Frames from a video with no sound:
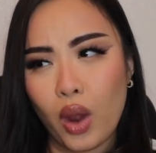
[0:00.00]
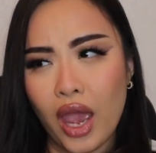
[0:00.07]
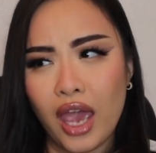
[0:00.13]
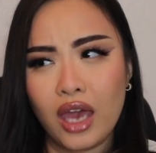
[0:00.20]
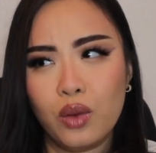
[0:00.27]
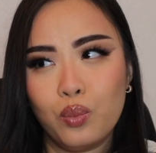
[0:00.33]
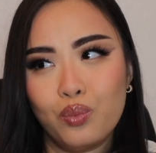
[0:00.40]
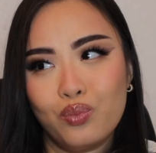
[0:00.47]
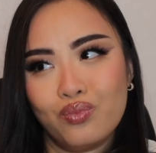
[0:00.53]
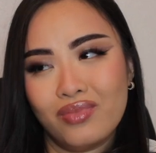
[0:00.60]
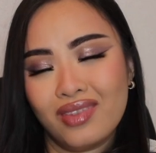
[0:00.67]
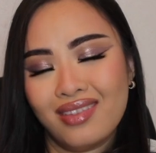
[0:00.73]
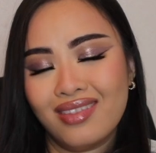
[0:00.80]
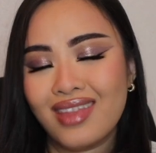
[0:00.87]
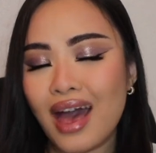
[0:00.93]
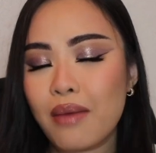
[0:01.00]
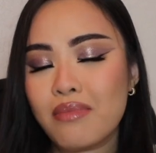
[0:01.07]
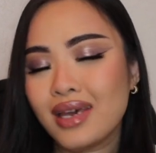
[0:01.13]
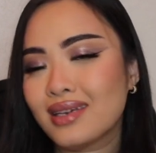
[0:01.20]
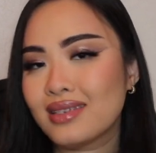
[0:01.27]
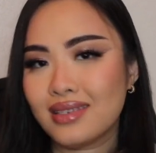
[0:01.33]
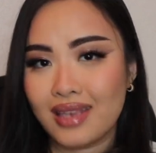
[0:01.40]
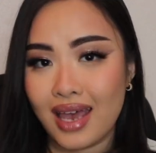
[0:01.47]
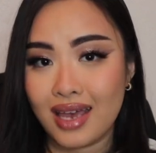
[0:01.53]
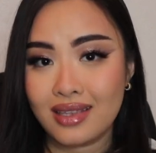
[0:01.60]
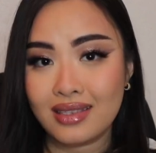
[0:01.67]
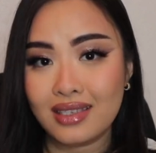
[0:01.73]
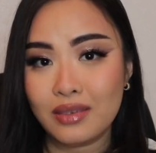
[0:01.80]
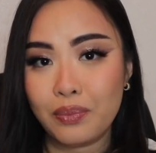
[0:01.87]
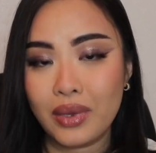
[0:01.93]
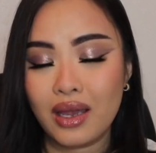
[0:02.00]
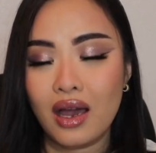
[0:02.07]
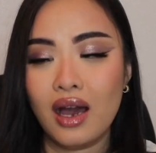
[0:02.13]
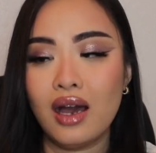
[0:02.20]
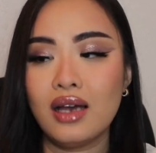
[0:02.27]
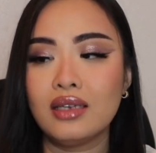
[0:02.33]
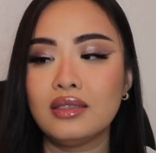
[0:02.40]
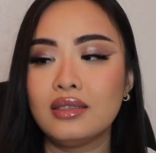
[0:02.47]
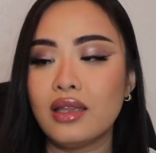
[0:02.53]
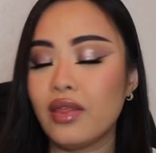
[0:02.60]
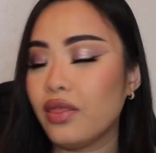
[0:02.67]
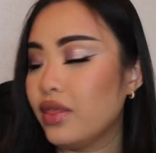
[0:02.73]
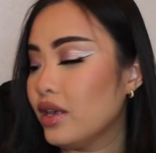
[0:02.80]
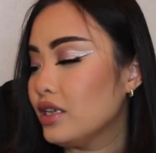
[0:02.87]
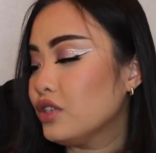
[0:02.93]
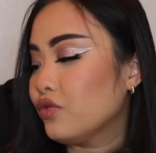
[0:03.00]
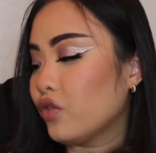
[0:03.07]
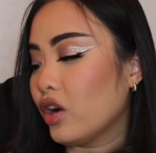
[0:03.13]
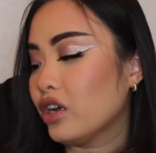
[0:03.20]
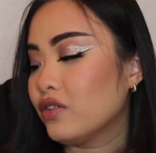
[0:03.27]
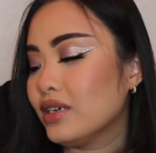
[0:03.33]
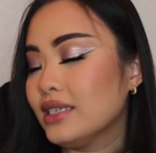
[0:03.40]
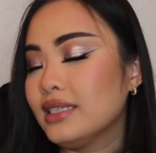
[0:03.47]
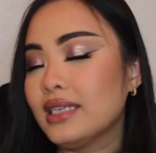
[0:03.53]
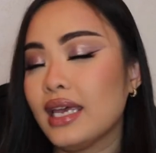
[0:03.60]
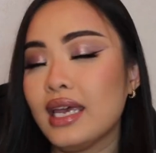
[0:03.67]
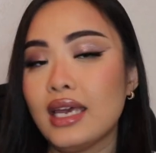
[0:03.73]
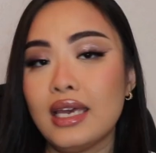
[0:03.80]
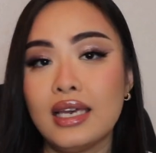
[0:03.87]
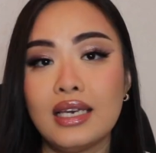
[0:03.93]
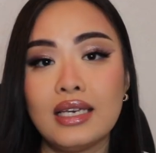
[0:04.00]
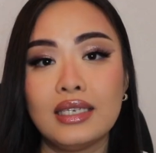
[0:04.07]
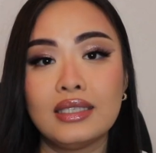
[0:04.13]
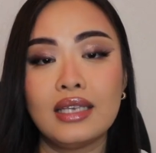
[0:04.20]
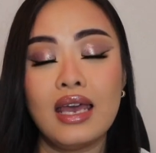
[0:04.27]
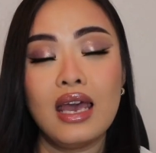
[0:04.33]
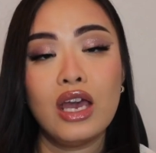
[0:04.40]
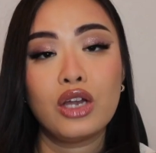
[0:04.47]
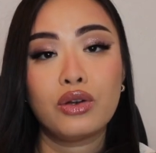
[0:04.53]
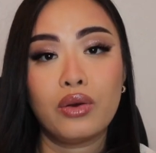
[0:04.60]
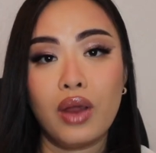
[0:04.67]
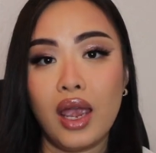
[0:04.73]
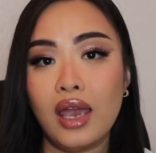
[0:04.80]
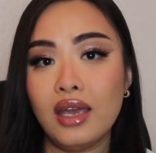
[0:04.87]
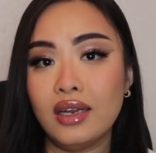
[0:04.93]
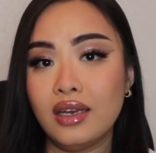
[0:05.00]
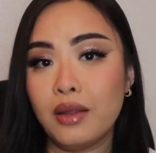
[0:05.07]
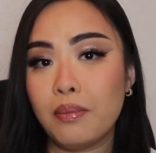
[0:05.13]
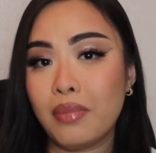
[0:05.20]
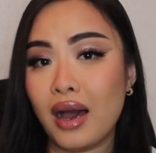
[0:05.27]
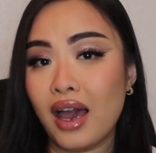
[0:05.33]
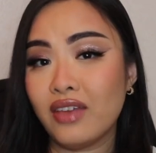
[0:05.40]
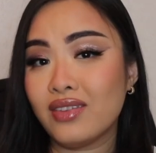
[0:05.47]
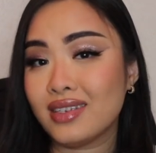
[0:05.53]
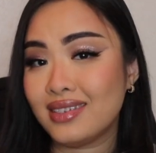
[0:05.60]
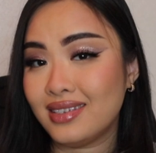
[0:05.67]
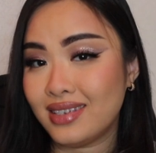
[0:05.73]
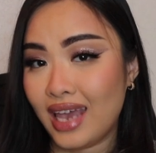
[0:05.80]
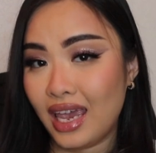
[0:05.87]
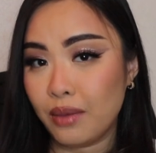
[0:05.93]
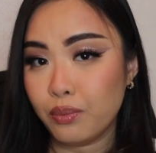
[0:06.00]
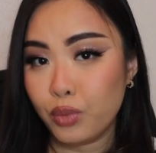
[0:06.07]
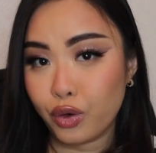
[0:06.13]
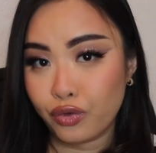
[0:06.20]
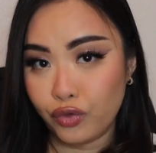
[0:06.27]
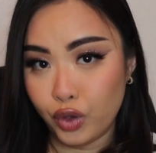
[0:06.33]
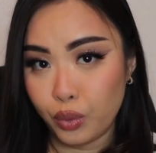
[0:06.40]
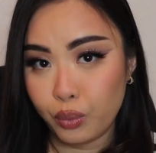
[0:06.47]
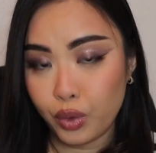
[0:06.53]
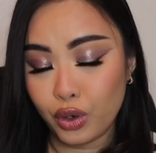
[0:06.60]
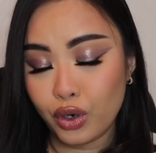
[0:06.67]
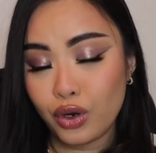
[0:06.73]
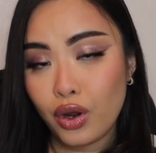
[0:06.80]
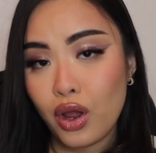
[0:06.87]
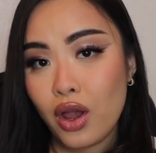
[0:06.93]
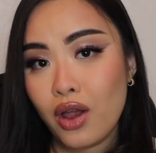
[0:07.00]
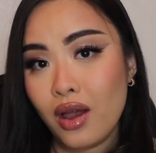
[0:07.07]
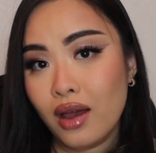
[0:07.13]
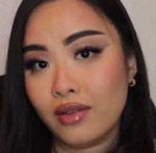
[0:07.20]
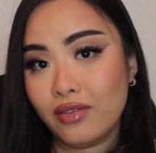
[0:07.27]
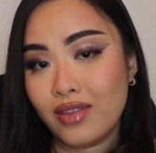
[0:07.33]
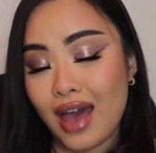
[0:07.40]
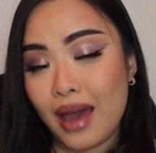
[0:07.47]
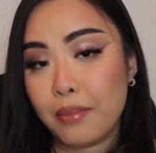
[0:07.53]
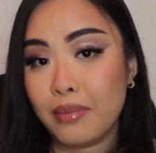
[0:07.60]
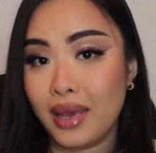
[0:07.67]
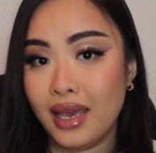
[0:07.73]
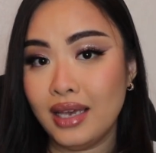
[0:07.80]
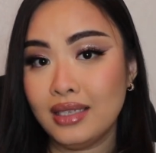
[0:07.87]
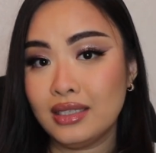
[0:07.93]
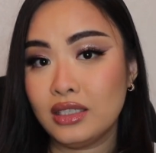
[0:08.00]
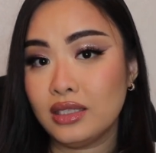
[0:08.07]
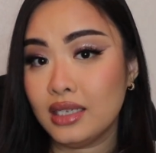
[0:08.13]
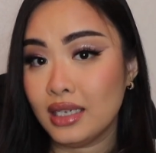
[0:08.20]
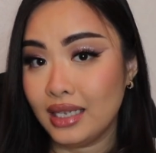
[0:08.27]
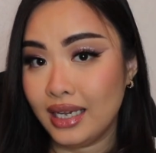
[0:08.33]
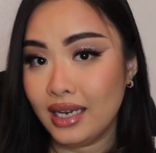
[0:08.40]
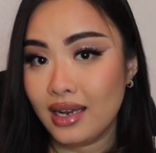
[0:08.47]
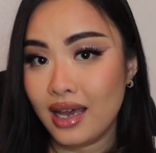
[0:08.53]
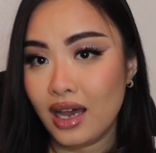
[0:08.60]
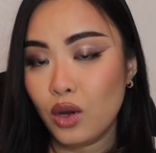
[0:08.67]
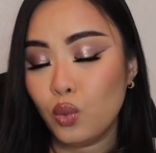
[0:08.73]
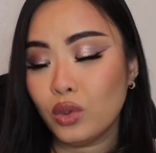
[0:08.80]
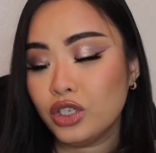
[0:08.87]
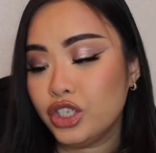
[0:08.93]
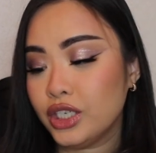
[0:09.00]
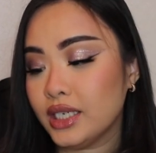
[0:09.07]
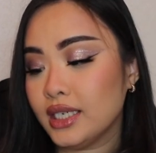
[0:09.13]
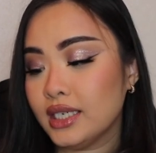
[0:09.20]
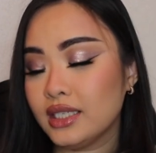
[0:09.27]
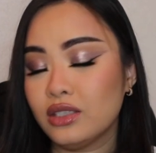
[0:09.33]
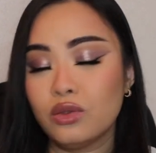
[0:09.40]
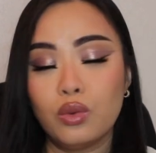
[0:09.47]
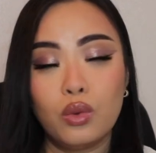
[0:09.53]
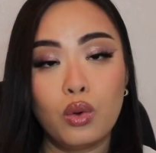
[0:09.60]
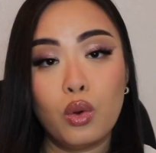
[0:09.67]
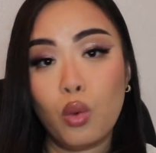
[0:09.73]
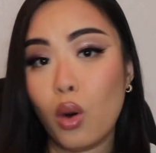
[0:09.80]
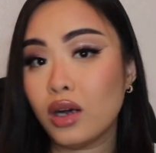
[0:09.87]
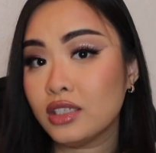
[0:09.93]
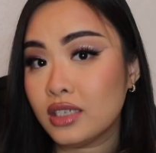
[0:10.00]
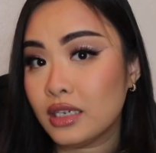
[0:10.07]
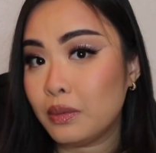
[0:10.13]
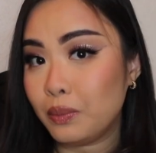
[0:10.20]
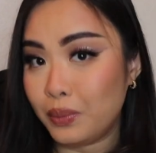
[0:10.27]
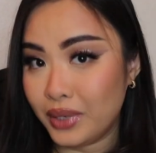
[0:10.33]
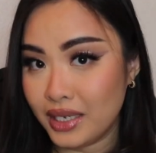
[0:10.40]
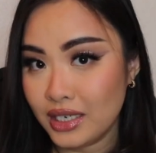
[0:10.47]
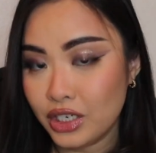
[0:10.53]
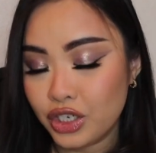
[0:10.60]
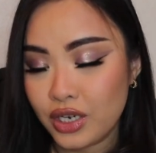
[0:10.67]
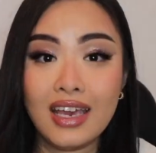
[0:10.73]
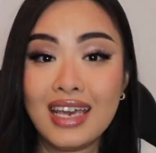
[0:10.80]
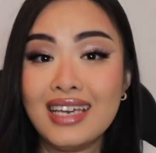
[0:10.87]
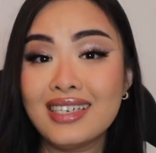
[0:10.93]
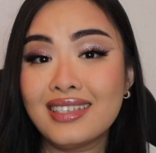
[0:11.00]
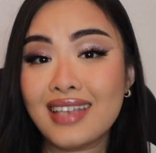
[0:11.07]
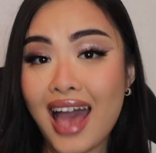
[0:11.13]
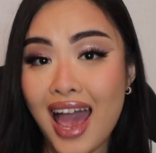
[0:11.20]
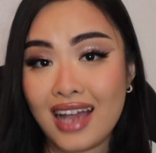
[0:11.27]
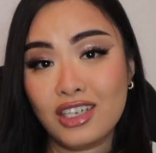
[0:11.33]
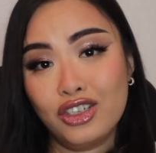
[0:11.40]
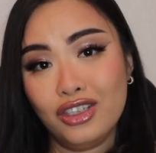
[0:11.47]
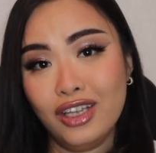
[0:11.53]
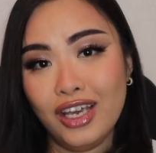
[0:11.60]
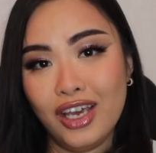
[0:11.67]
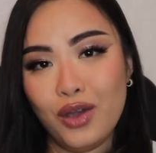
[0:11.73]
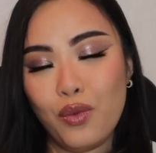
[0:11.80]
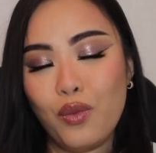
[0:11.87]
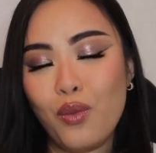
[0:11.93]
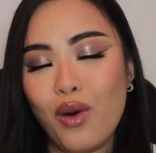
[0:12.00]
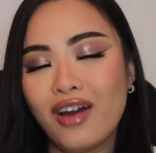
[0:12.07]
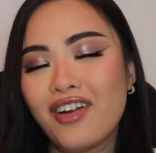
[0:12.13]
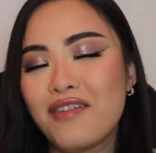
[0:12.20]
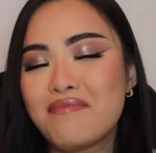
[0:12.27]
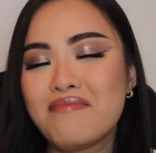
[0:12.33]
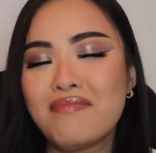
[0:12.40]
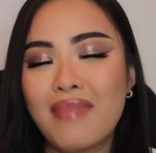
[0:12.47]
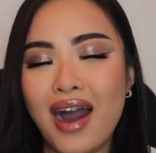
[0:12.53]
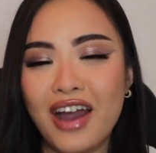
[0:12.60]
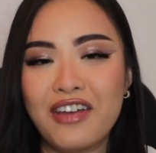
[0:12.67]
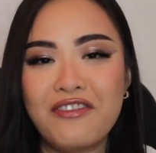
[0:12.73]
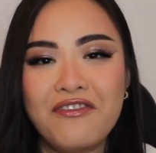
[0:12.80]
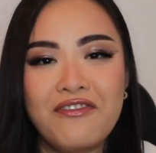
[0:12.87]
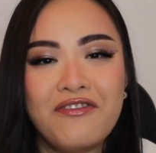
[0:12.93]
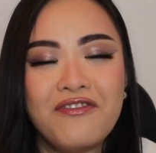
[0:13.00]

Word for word: And that makes sense because this fragrance is created by the same perfumer that makes Delina, which is Quentin Bisch. He is actually one of my